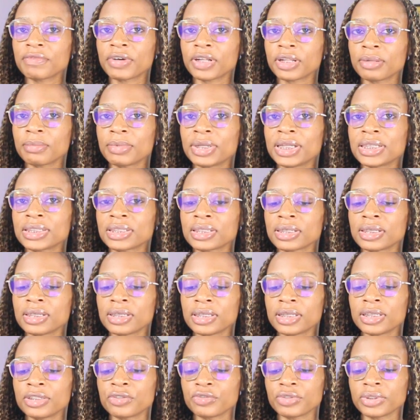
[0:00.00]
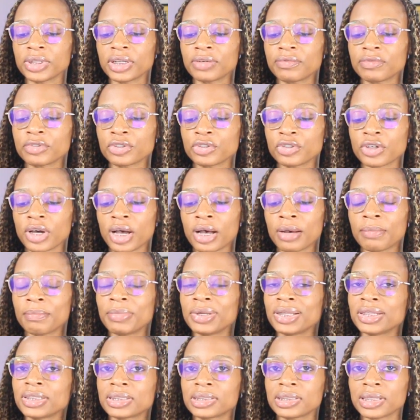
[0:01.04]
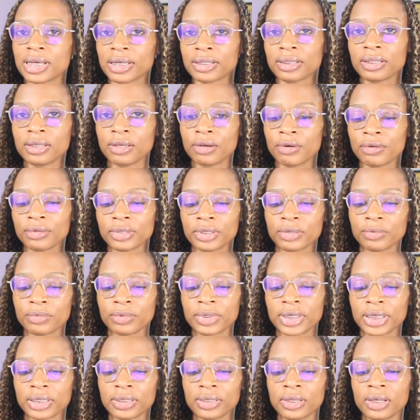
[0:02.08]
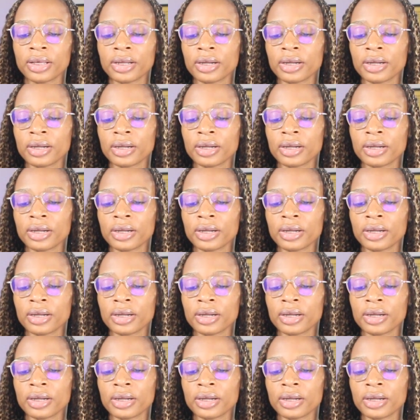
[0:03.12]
development is a good entry-level job, but it's not the only one.